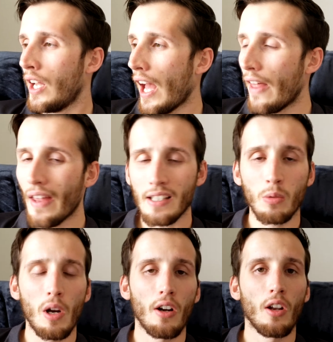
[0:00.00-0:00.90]
And that's
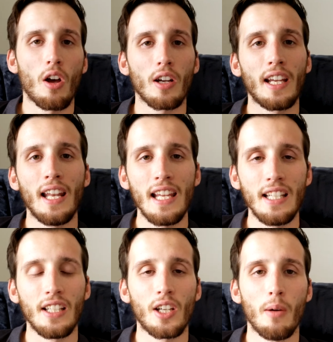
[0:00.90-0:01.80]
where a lot of
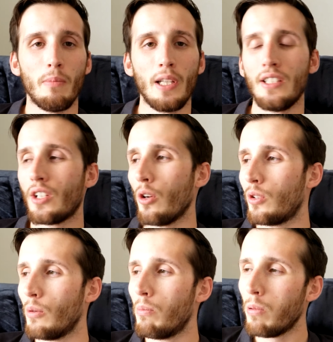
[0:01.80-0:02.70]
Canadian companies go
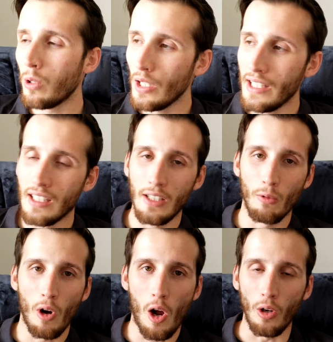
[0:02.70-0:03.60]
completely
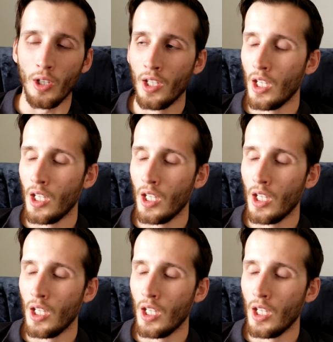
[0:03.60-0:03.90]
wrong,